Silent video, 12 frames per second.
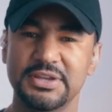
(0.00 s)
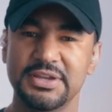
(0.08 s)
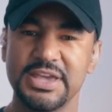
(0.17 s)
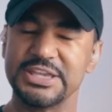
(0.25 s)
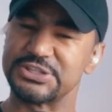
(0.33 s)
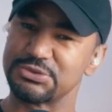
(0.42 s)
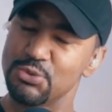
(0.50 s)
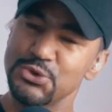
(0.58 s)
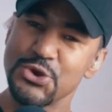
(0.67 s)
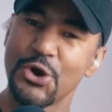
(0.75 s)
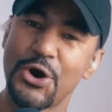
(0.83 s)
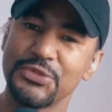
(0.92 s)
It's through
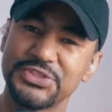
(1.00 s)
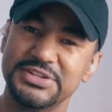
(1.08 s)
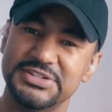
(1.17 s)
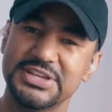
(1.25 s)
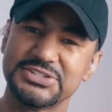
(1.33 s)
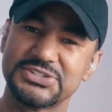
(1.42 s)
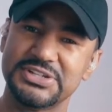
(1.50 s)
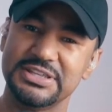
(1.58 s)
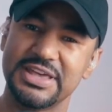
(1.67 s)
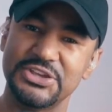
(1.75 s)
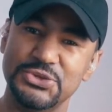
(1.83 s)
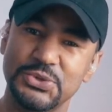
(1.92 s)
your authenticity
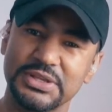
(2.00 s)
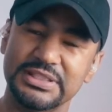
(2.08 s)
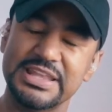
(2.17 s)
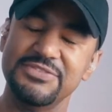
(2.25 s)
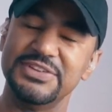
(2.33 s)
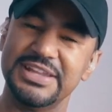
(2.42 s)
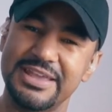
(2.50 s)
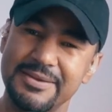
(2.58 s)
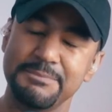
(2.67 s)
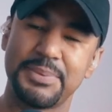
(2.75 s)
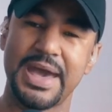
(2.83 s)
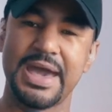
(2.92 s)
that you can leave an
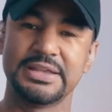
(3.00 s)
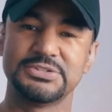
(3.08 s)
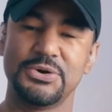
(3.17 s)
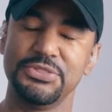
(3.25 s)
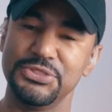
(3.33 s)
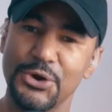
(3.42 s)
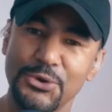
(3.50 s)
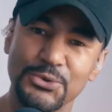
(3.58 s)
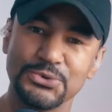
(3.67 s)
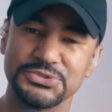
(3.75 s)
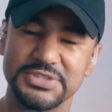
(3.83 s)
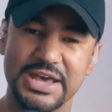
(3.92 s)
impact on
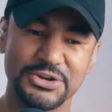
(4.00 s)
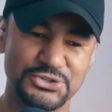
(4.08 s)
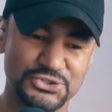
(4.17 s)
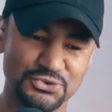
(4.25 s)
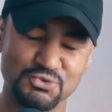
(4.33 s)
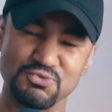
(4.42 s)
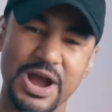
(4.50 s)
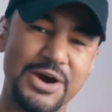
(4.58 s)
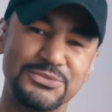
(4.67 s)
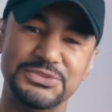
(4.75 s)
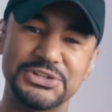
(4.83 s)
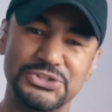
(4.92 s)
those that are
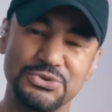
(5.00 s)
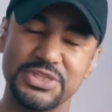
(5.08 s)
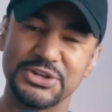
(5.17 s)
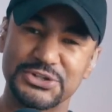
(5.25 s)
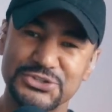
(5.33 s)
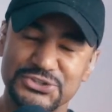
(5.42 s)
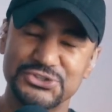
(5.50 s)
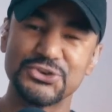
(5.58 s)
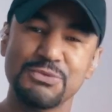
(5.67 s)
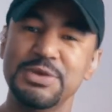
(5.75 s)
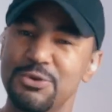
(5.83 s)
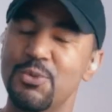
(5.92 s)
surrounding you, that are
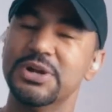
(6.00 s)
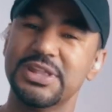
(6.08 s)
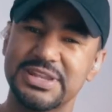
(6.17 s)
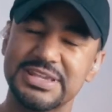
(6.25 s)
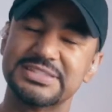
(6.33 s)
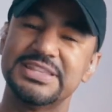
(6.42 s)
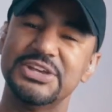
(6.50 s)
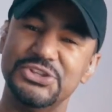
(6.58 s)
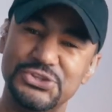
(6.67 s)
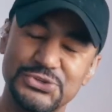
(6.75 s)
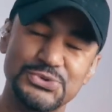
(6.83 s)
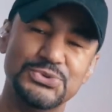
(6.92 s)
consuming what it is that
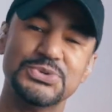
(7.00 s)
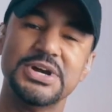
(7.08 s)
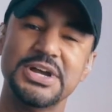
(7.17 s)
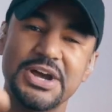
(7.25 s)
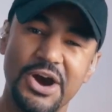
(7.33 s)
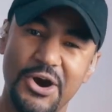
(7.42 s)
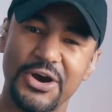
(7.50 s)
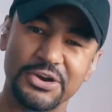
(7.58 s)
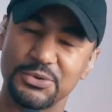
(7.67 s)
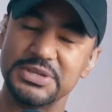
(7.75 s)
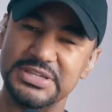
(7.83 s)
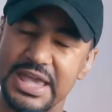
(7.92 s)
you are
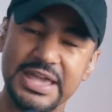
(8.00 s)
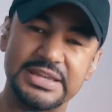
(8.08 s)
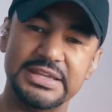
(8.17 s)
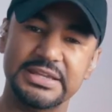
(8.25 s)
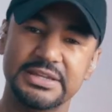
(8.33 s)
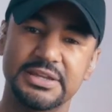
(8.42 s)
creating.